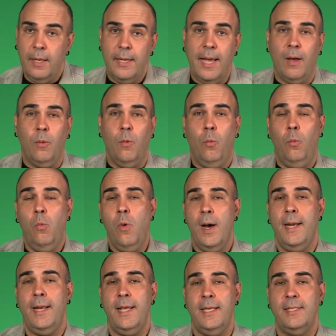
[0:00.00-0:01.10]
Now,
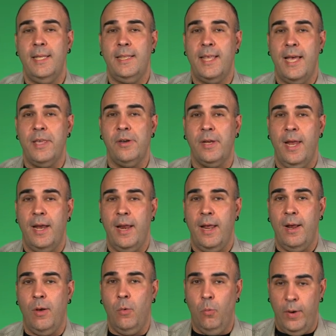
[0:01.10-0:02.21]
what is it that you're
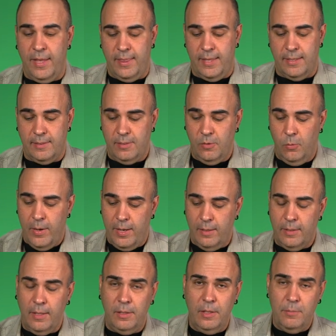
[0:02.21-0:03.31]
getting with this? Well,
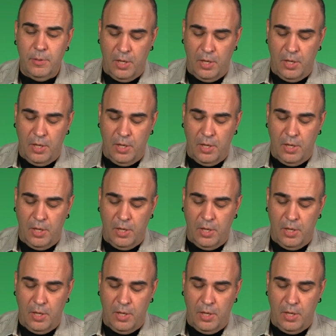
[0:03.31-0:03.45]
the